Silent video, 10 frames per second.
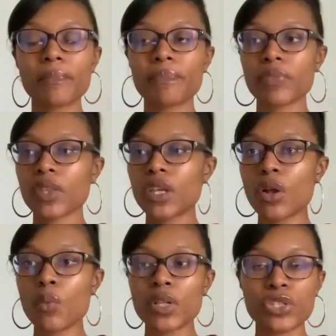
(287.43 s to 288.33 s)
You know,
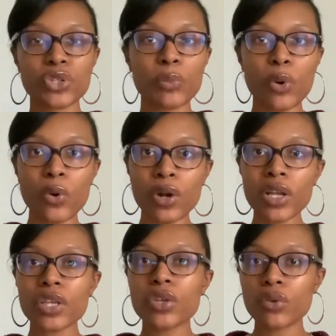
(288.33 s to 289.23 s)
once you pour it,
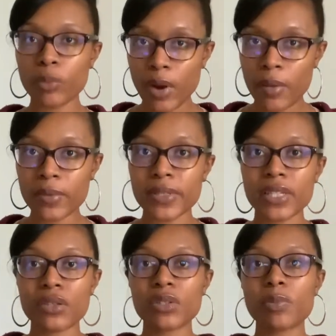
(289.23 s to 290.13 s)
you'll probably see
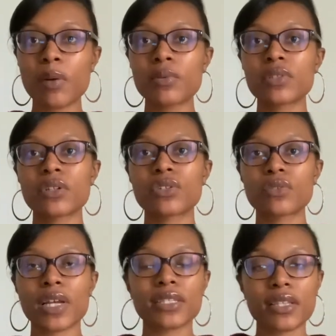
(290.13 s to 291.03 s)
those bubbles start to
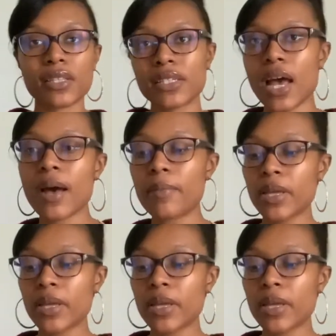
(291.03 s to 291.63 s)
rise to the top.